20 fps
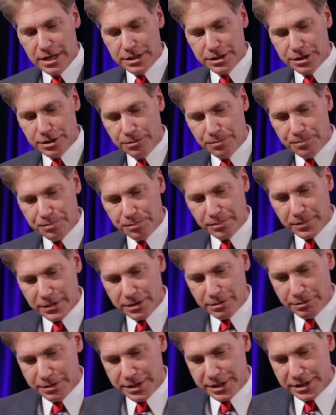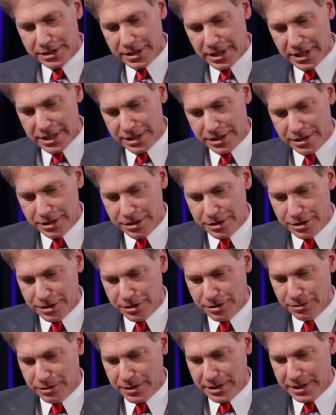So what we decided to
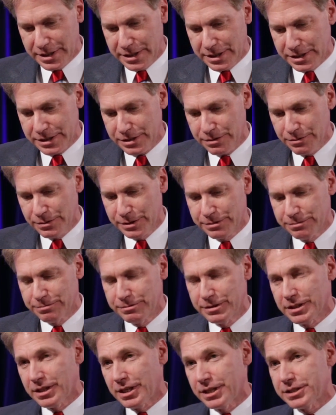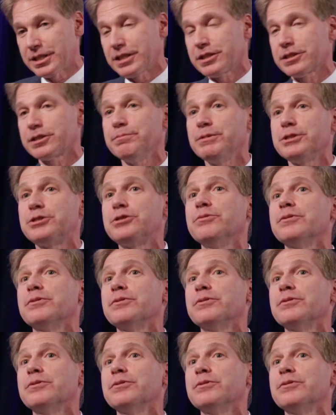do is we realized that it could